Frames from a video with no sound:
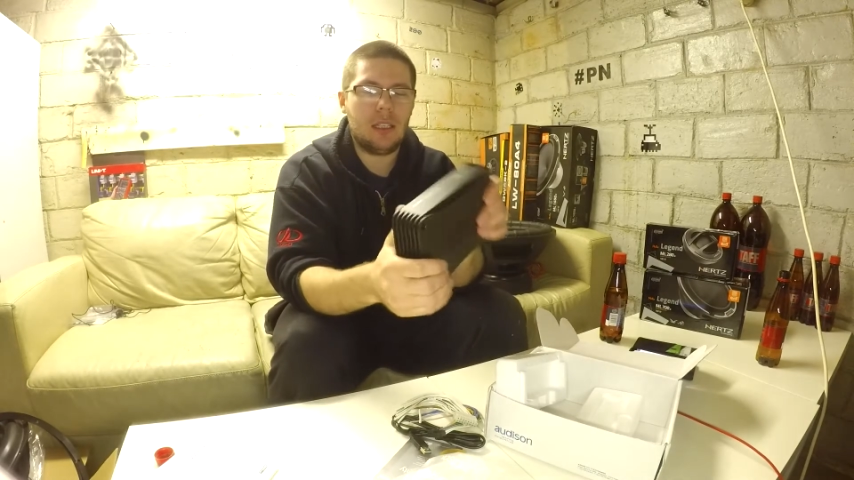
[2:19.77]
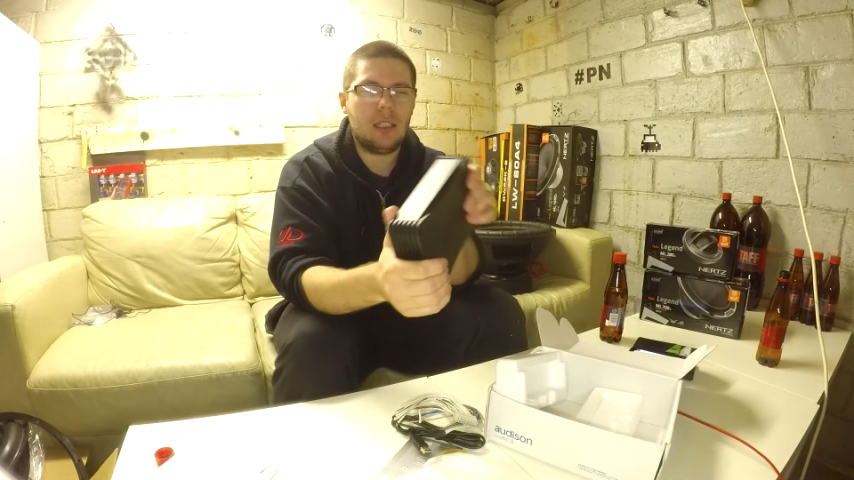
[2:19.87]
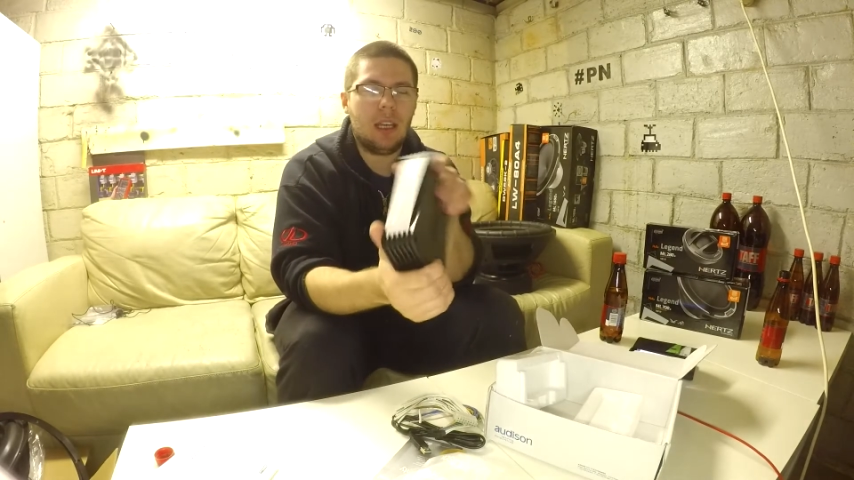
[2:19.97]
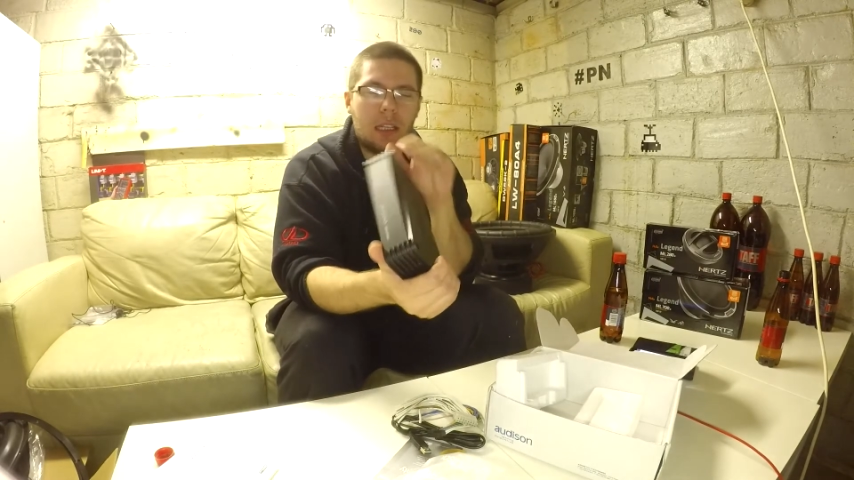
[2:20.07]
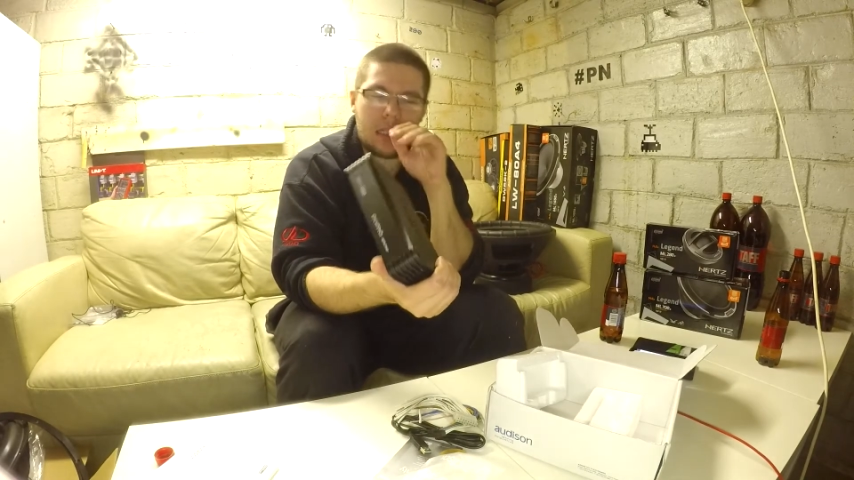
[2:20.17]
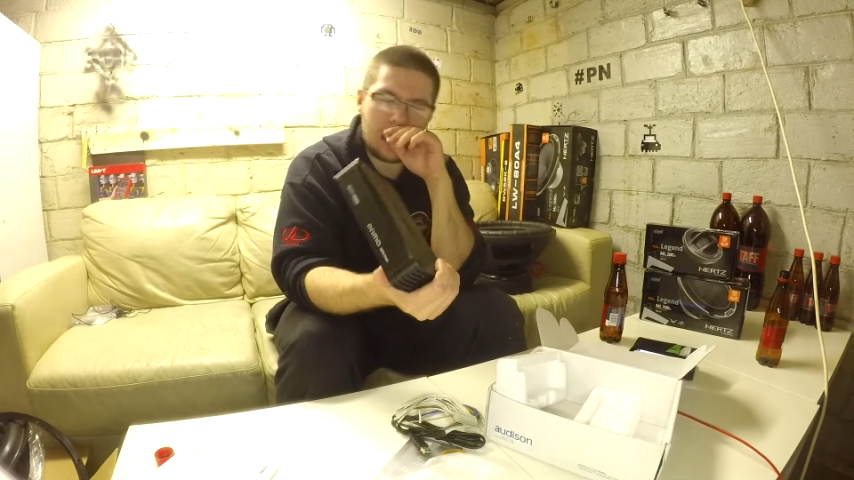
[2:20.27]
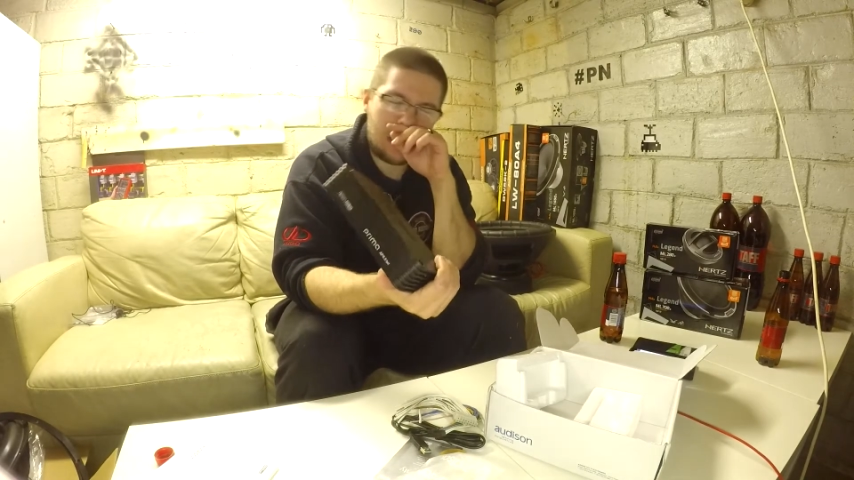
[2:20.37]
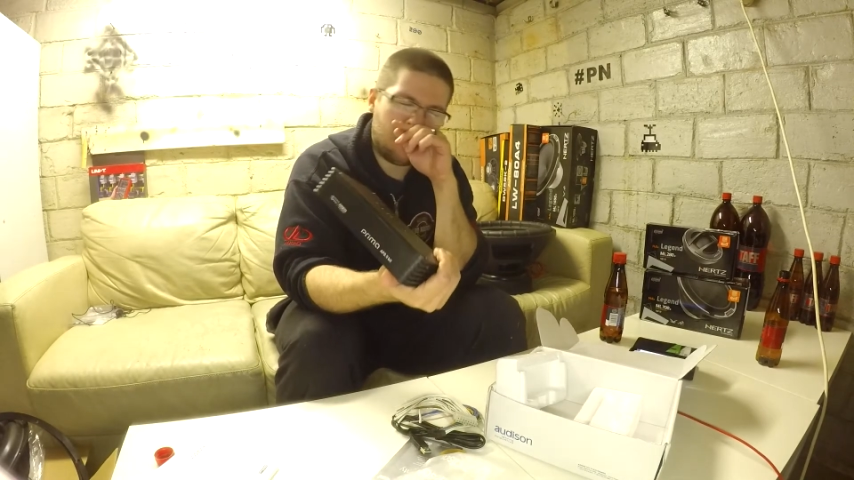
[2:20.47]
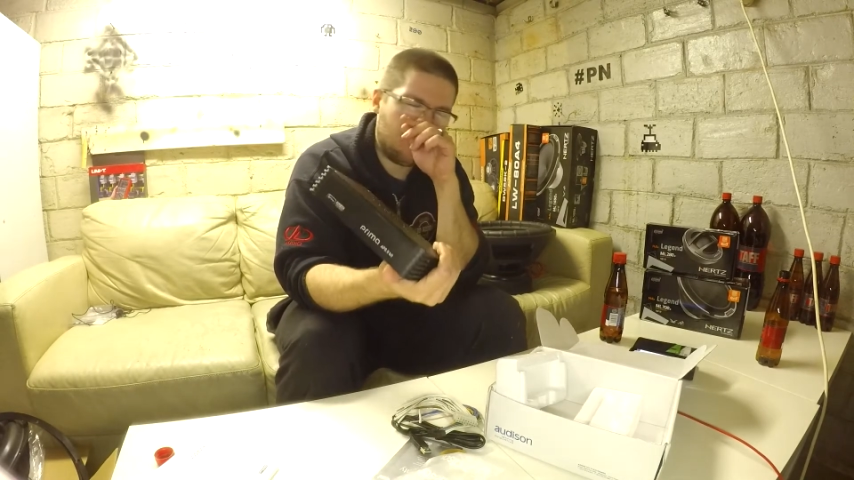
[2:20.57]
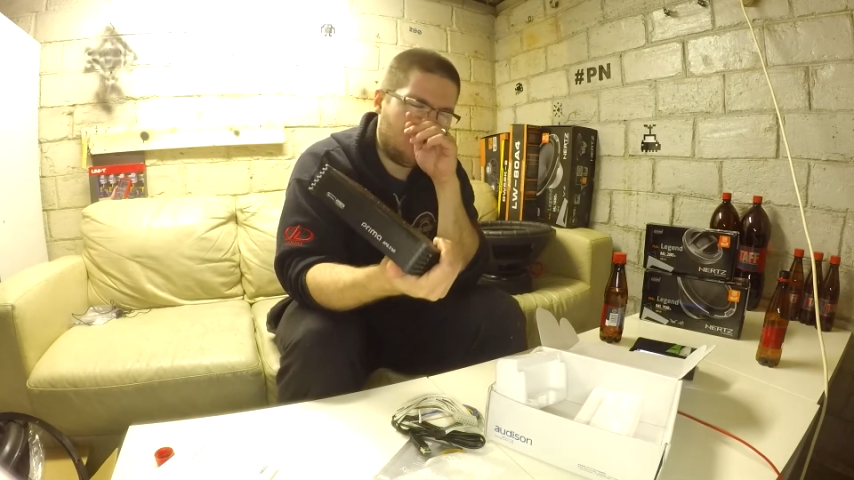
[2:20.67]
It has
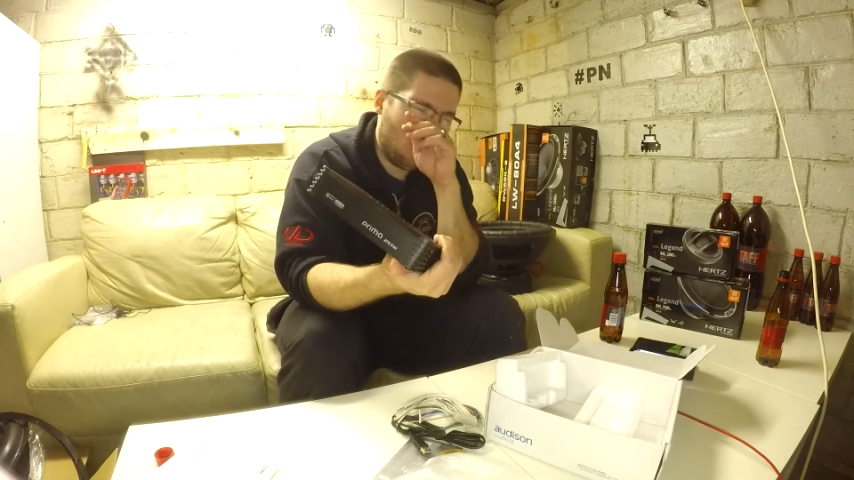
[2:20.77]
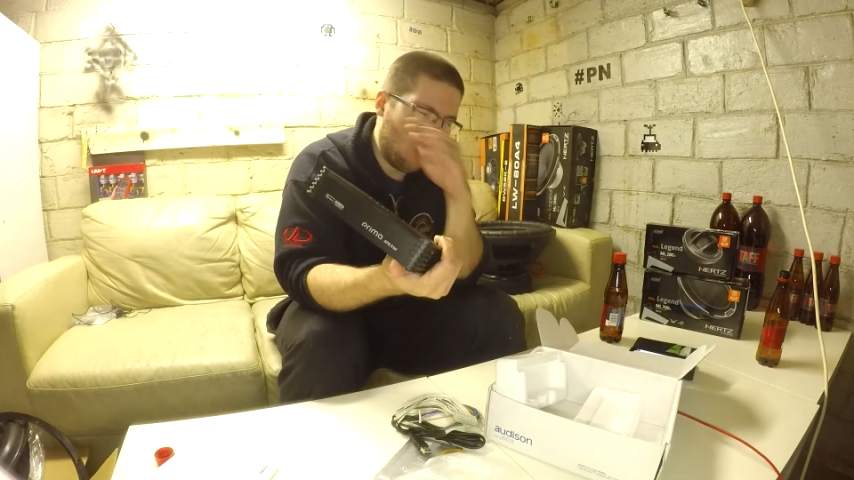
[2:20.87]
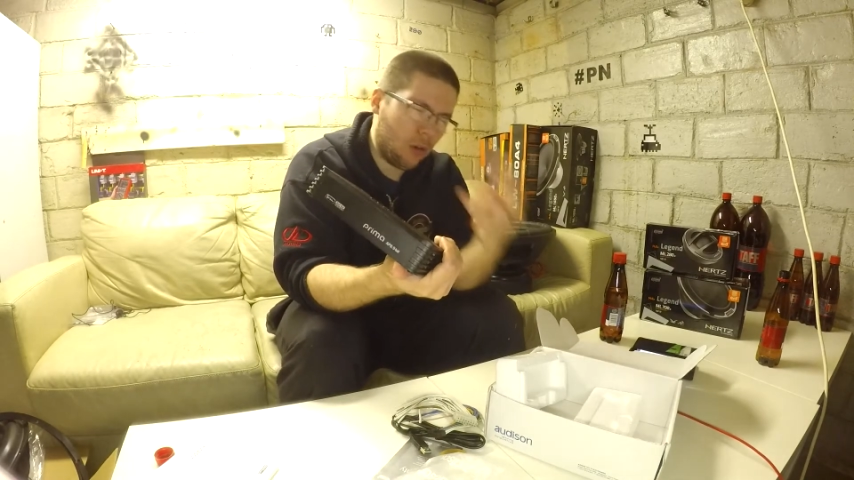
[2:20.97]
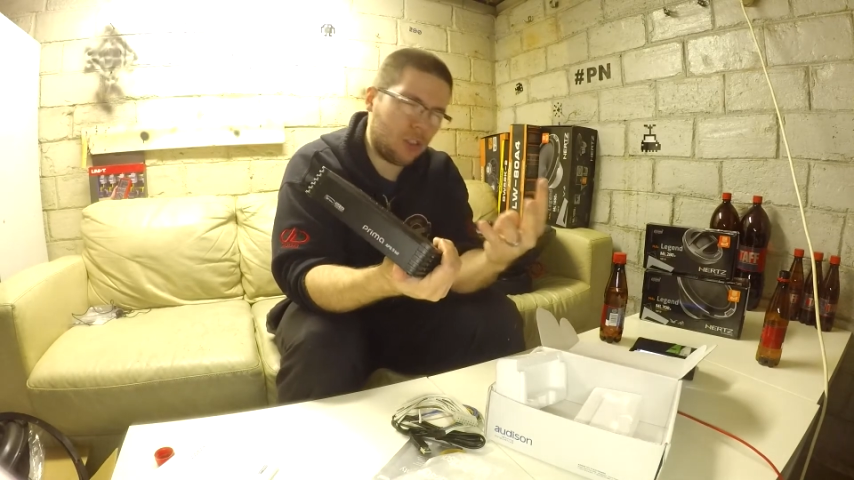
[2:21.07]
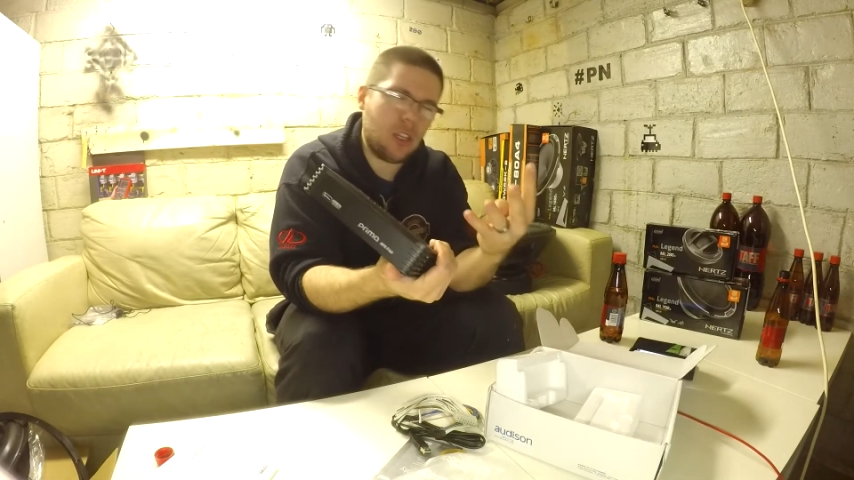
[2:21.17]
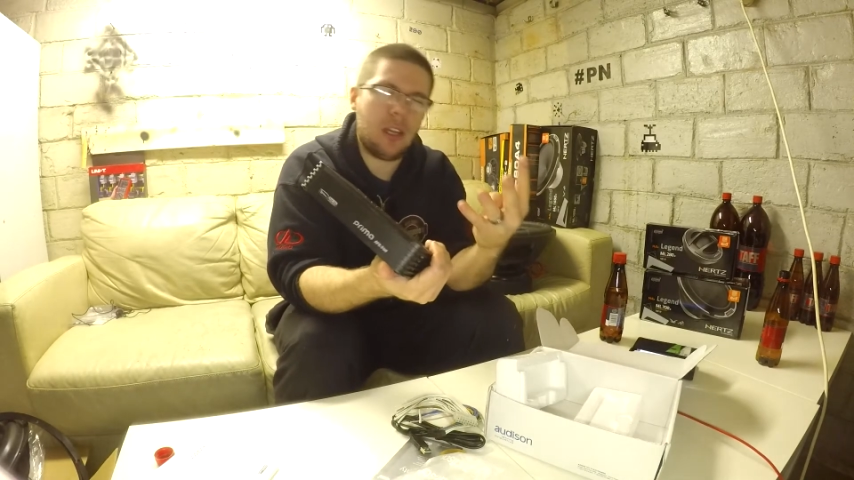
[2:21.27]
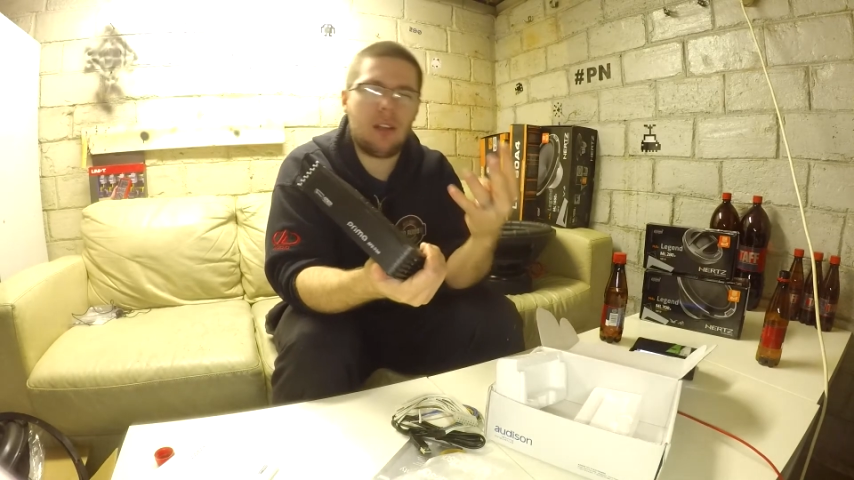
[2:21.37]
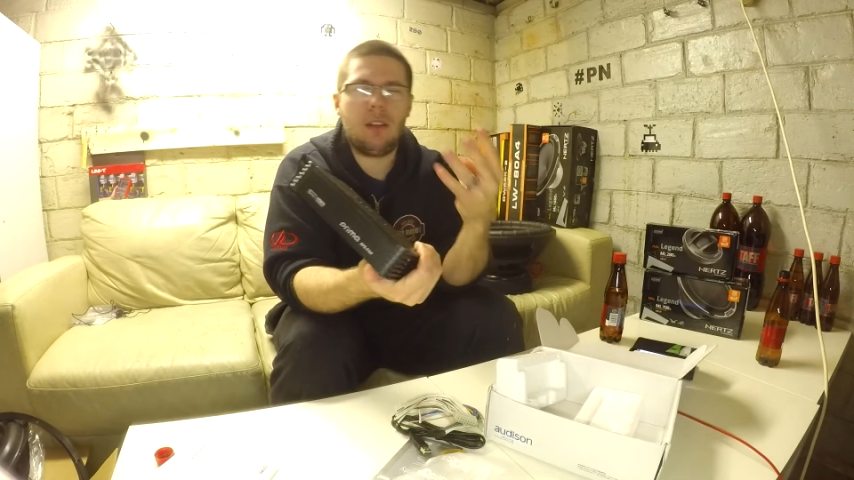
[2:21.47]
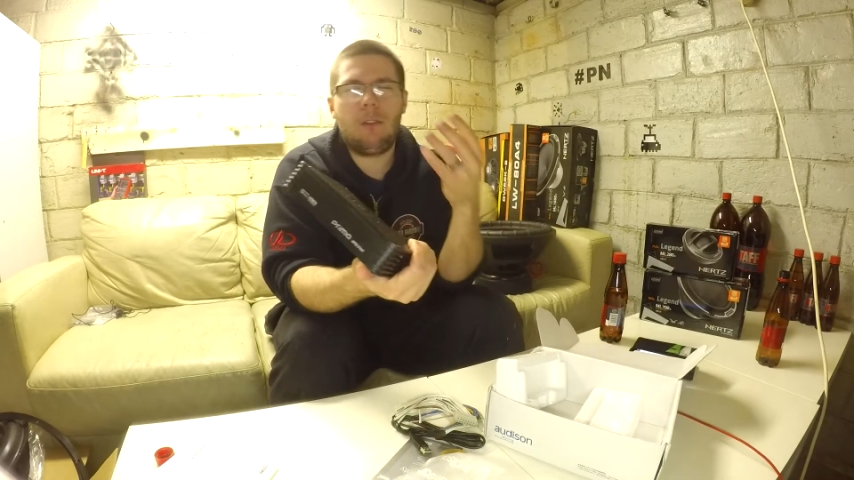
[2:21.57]
a 4 channel,